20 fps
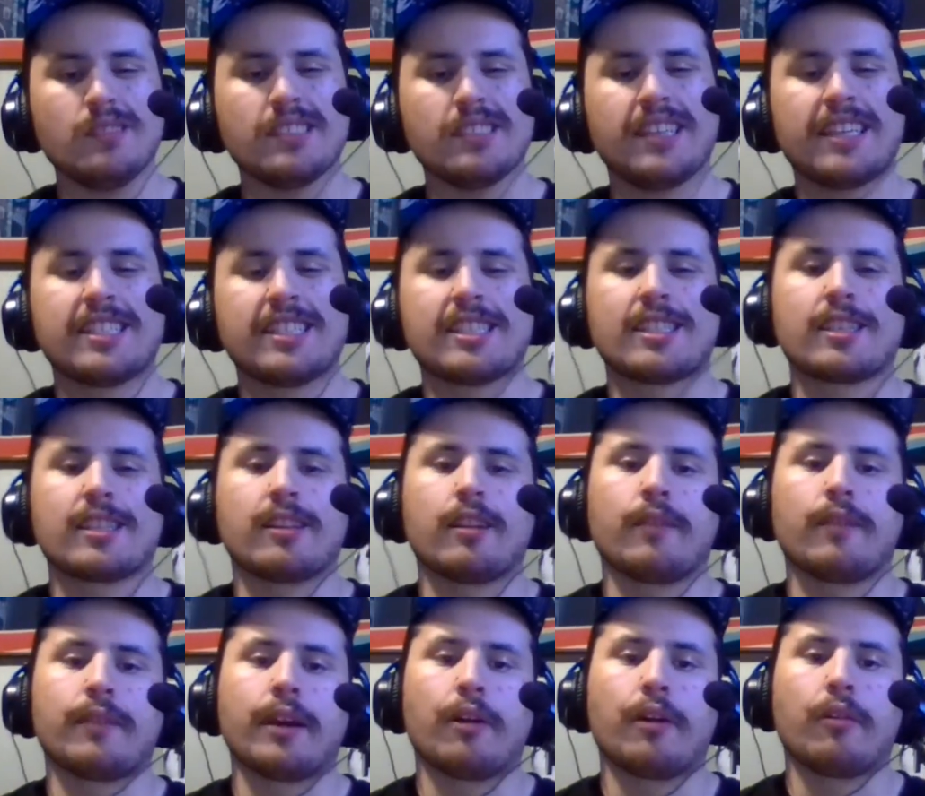I just
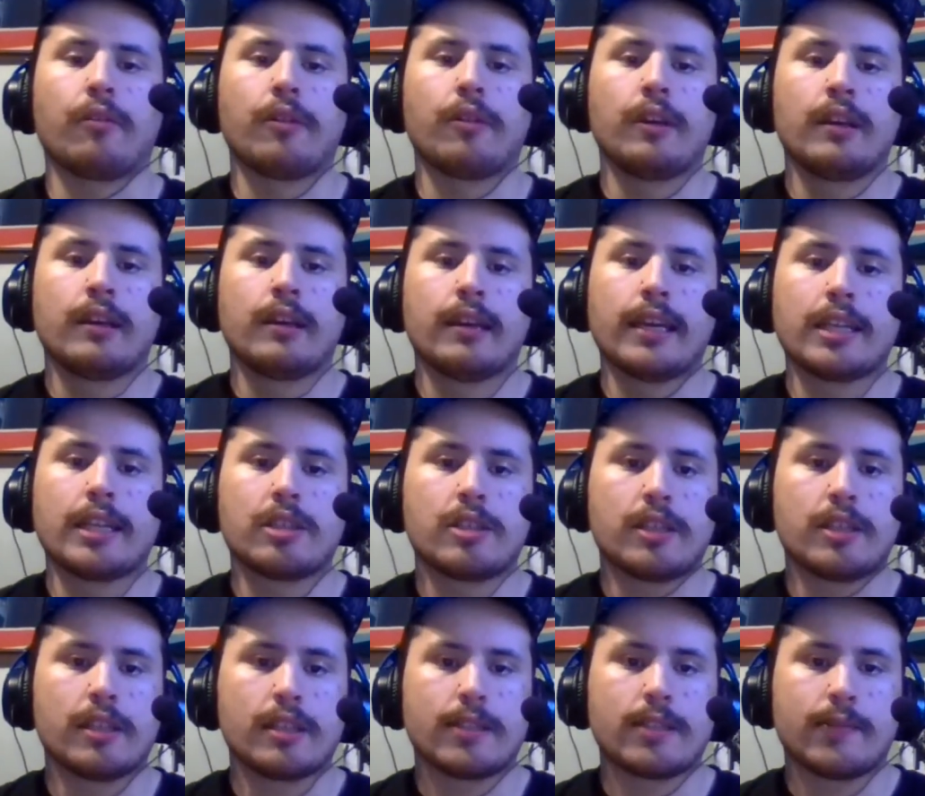love how
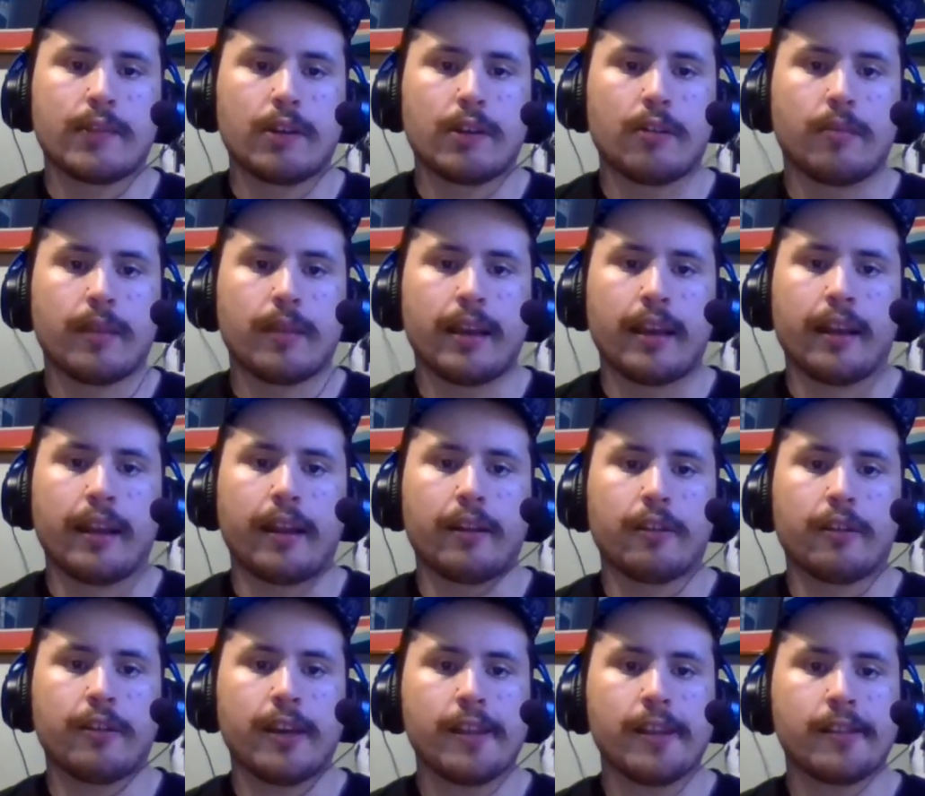interesting this film, and
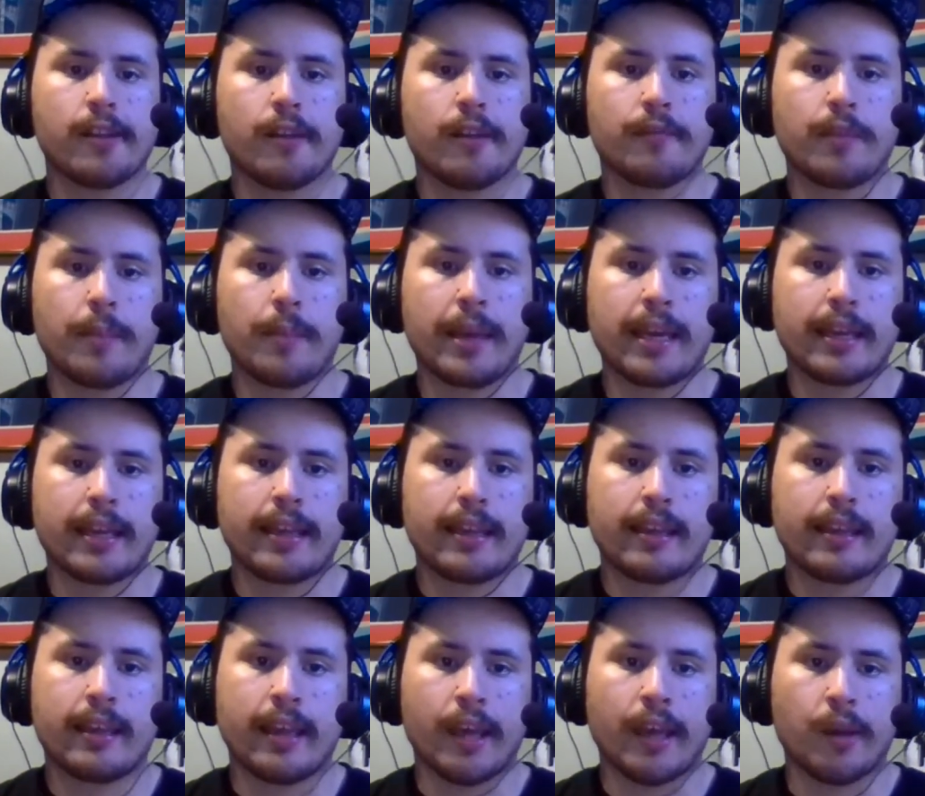you gotta love the main
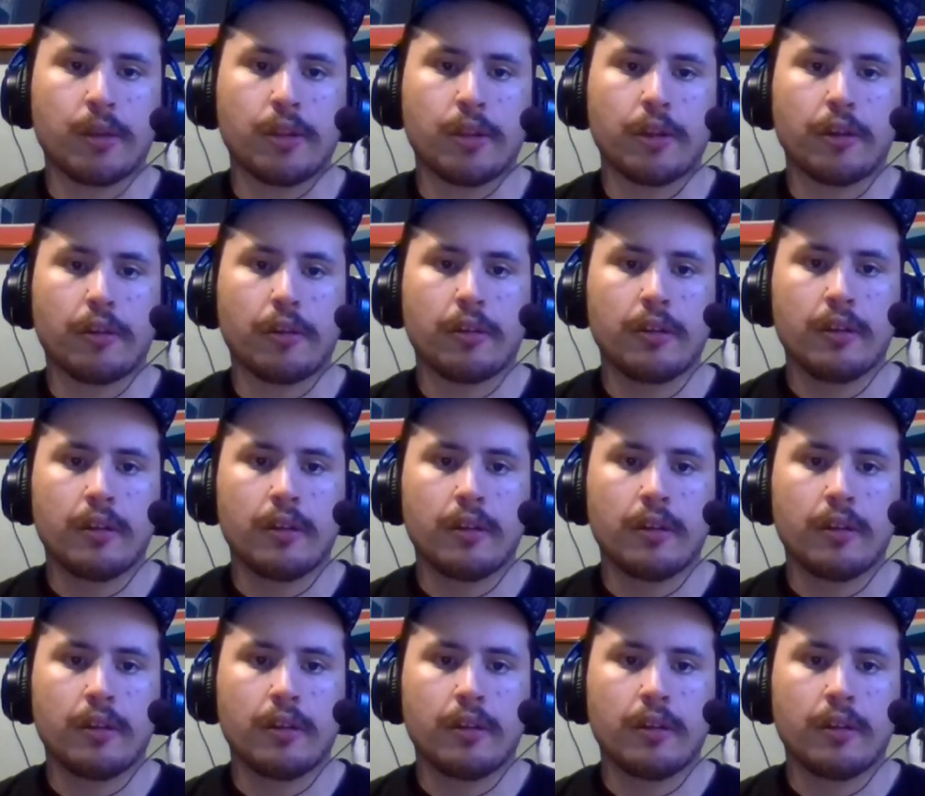character.